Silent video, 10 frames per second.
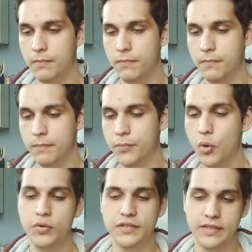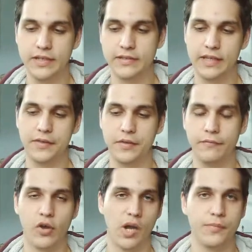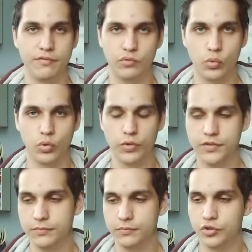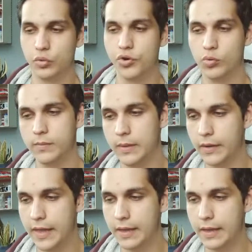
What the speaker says: bonuses and environment rewards. So what do I mean by that?